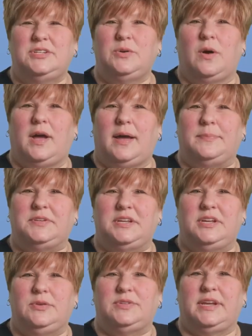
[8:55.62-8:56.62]
who opt to
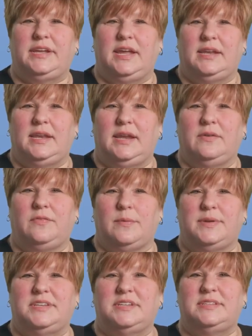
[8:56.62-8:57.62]
use a kidney
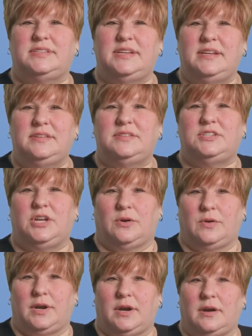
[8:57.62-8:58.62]
from a deceased
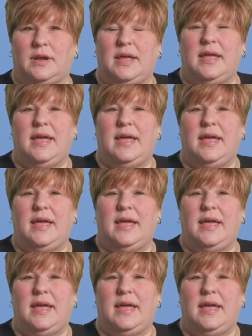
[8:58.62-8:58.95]
donor